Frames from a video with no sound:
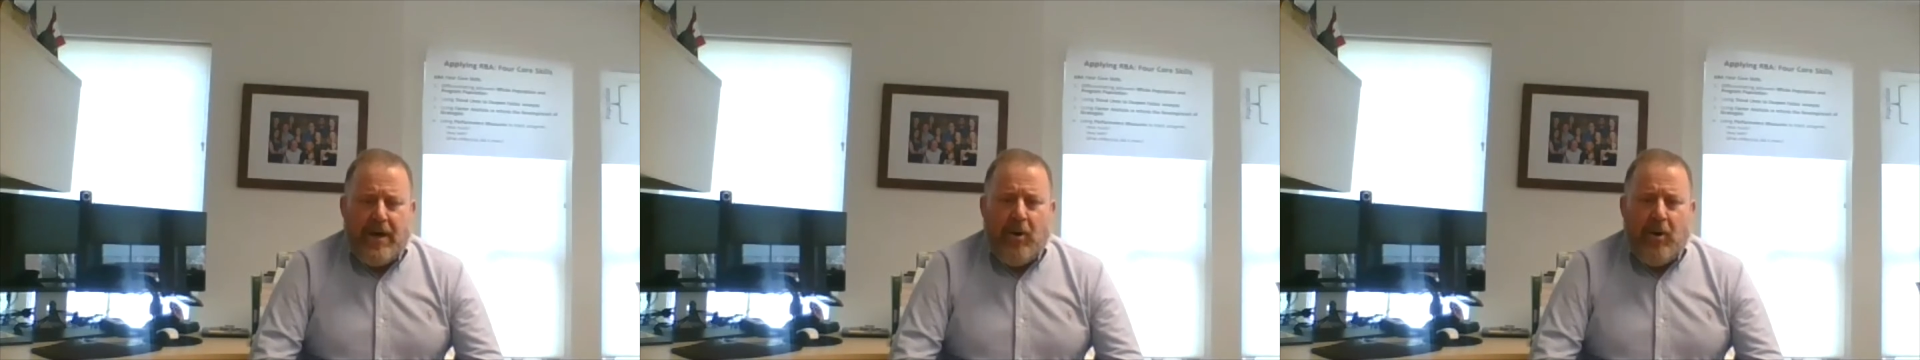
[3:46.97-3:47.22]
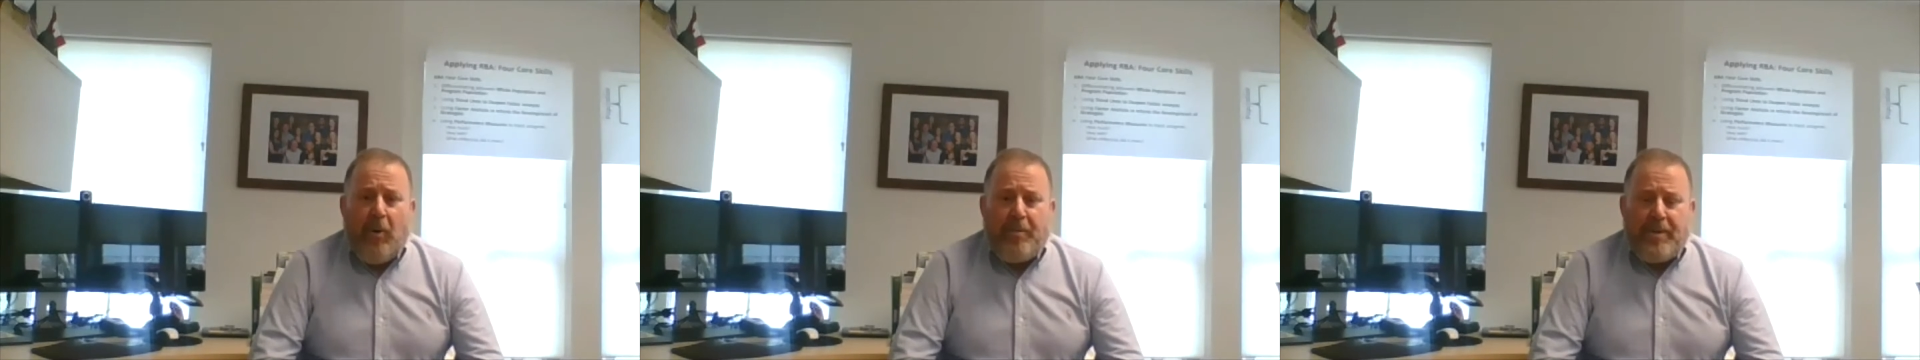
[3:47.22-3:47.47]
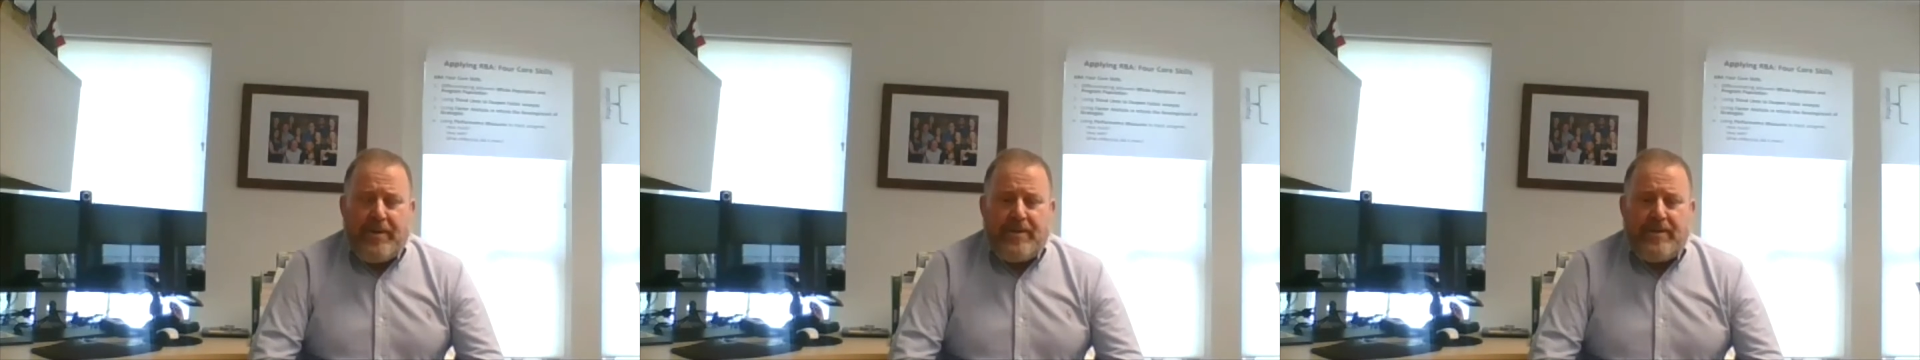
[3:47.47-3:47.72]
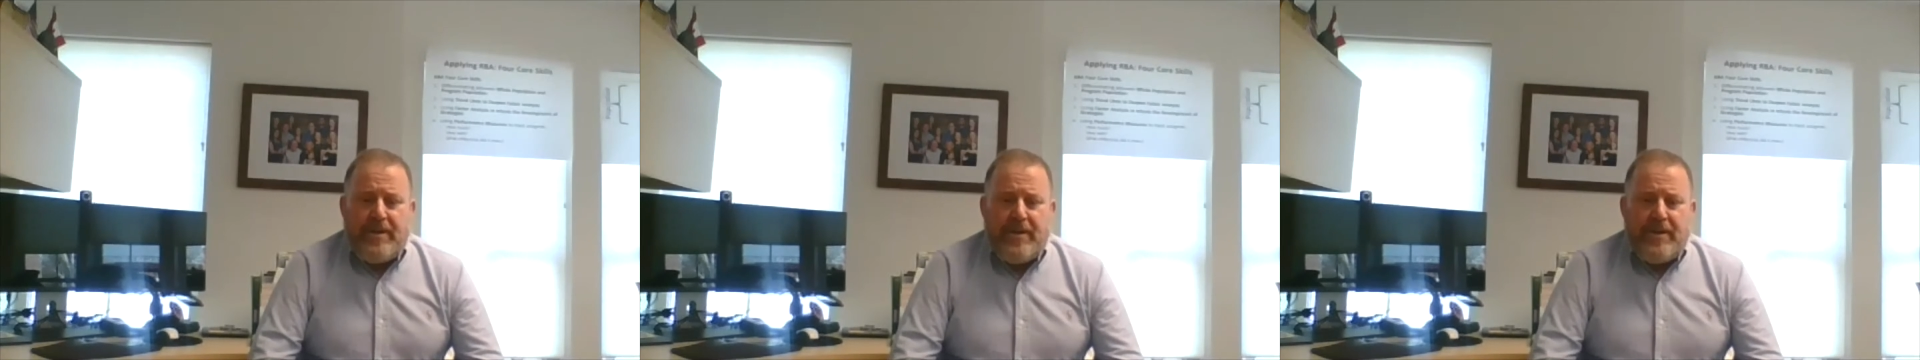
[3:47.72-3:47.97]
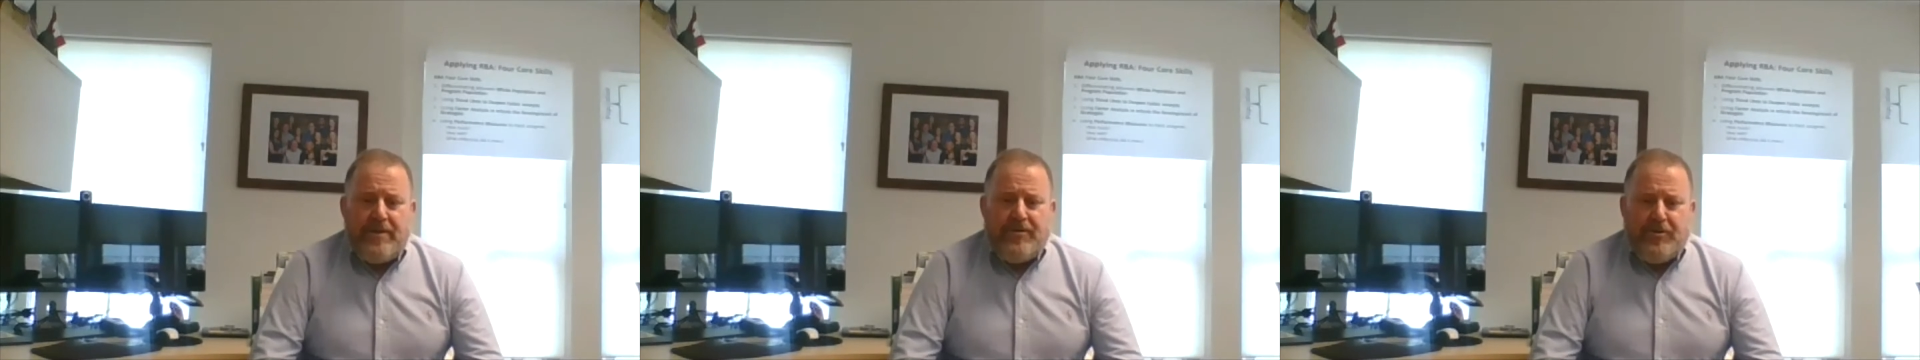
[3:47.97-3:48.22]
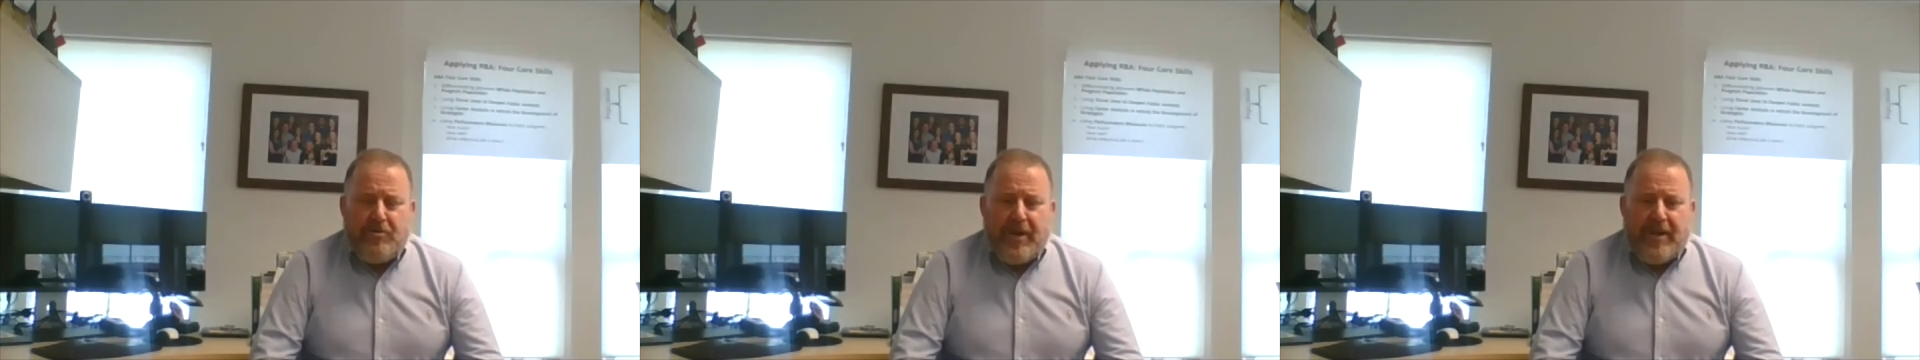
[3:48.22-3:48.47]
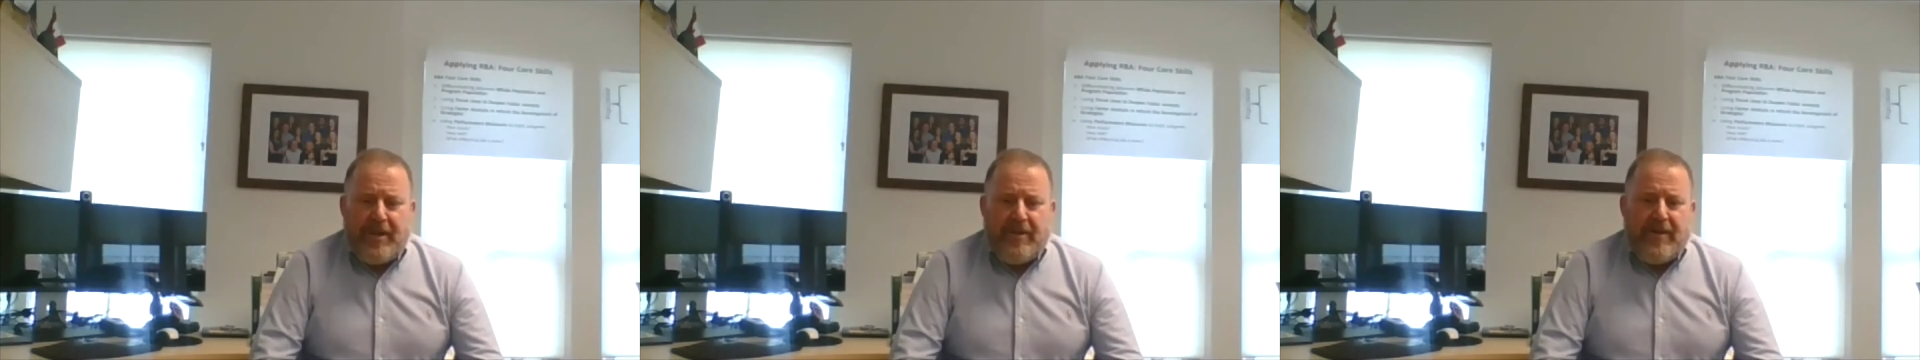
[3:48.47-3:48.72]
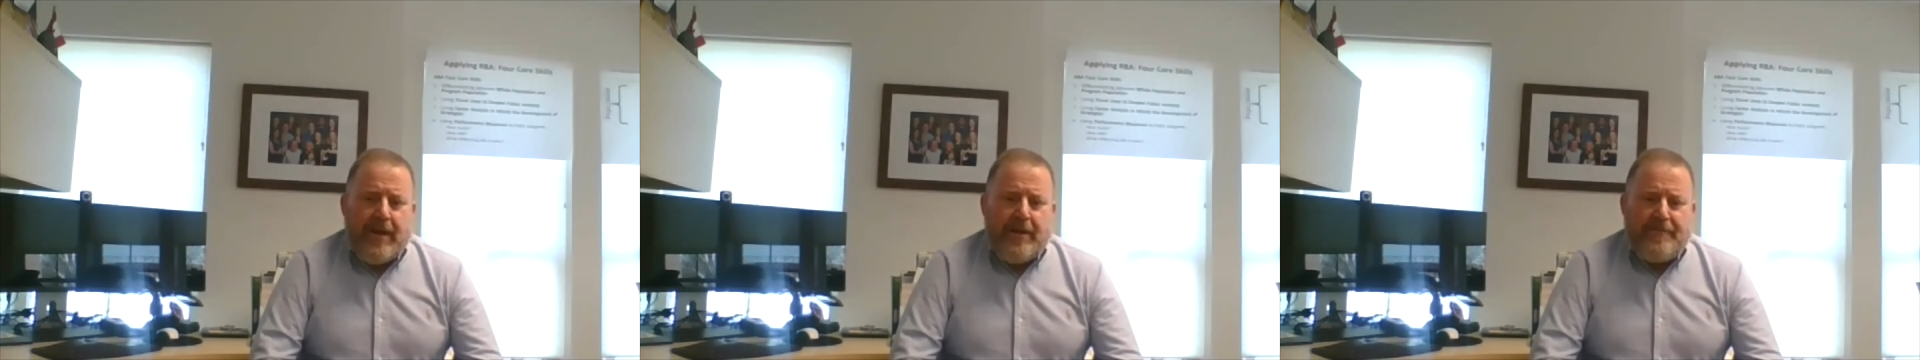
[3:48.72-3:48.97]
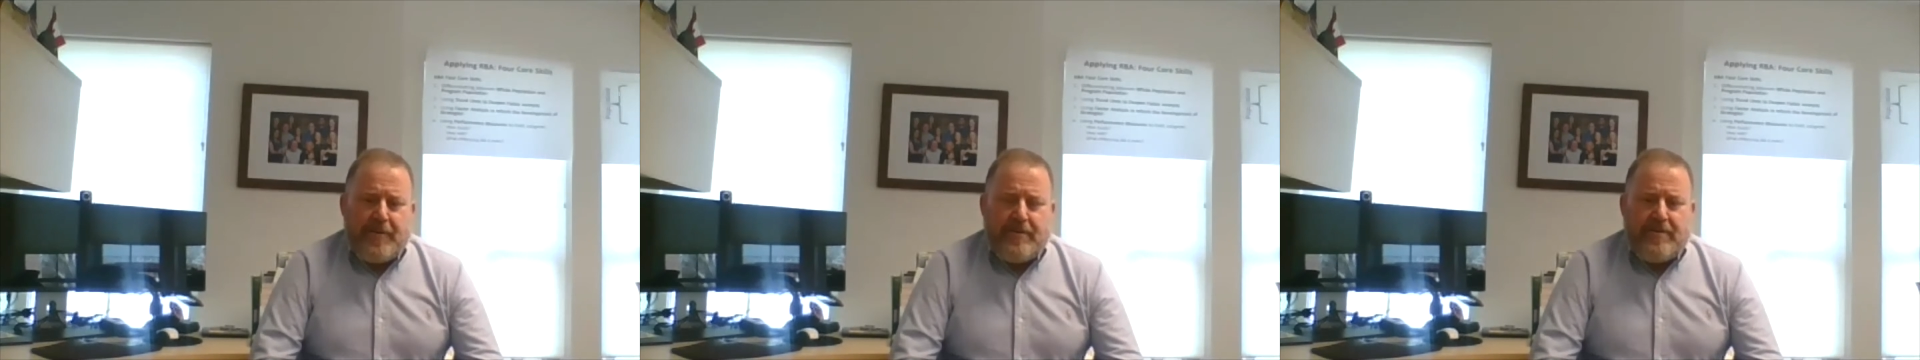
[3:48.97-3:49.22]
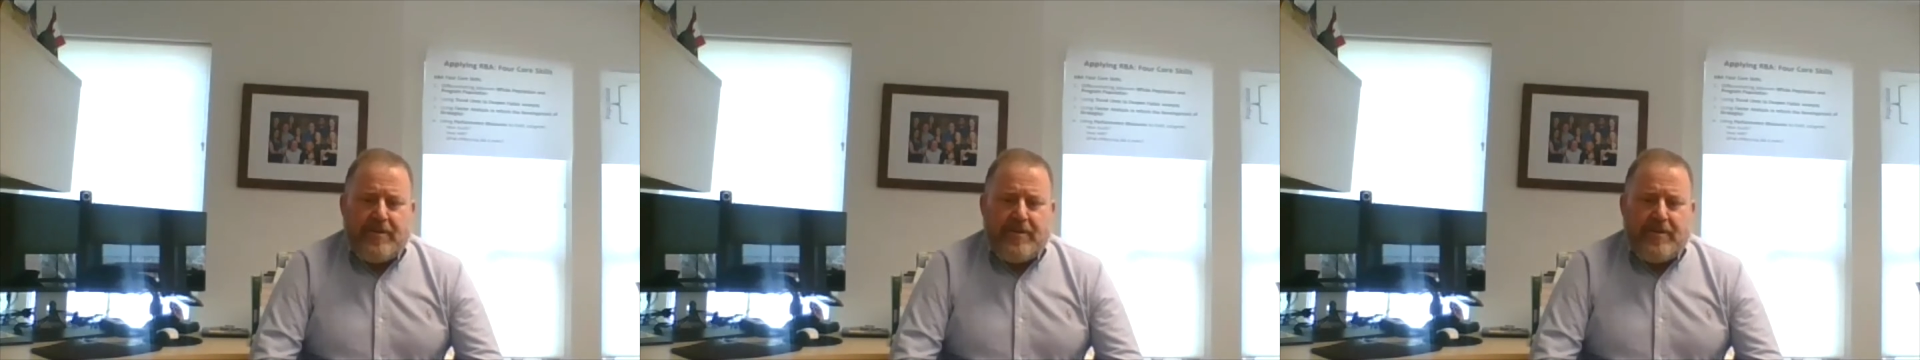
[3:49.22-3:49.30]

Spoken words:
open to leading the effort